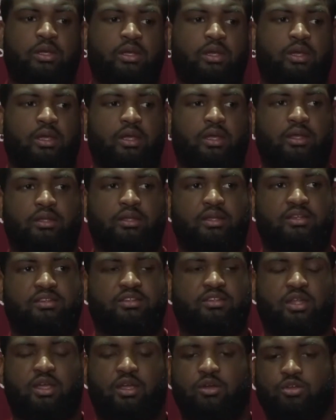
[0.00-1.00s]
And
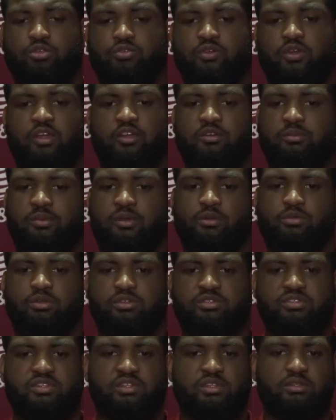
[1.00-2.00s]
that goes for everybody on
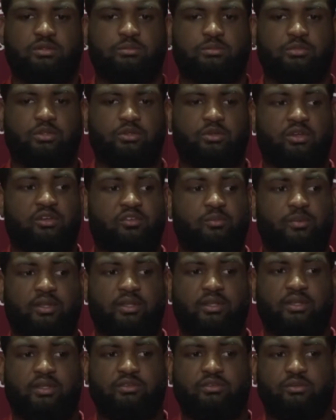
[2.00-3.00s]
this team. You know,
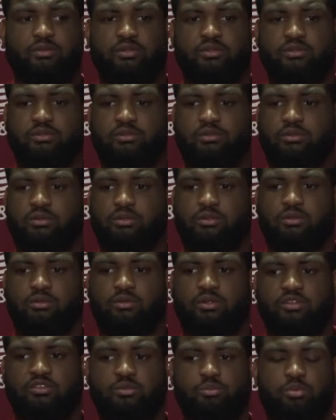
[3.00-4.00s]
everybody that's on this, you know,
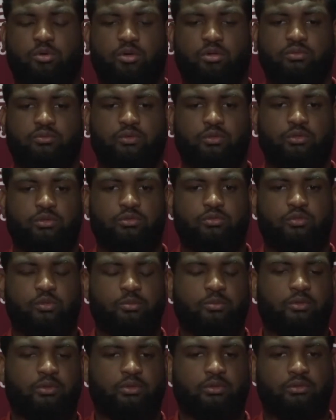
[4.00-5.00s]
that's a part of OU
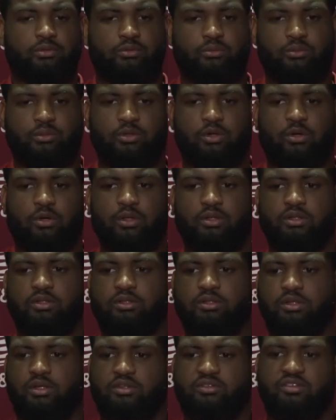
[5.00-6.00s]
football, we all had to
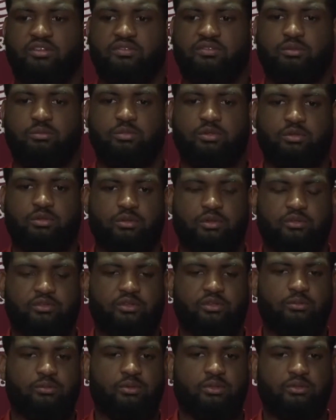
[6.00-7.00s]
look ourselves in the mirror and
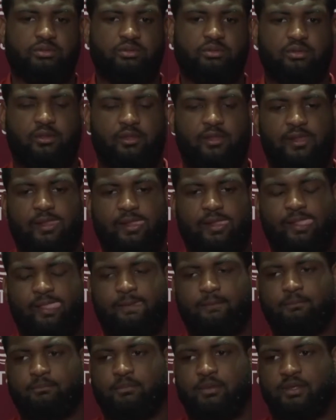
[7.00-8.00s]
see what's
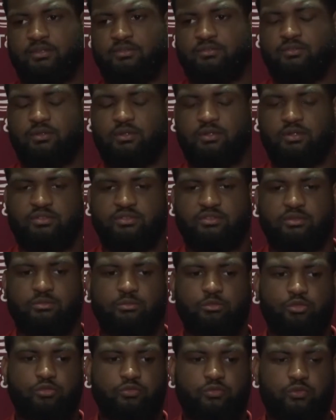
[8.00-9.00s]
best for us to
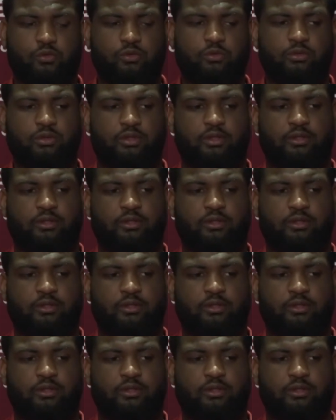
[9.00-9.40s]
move forward.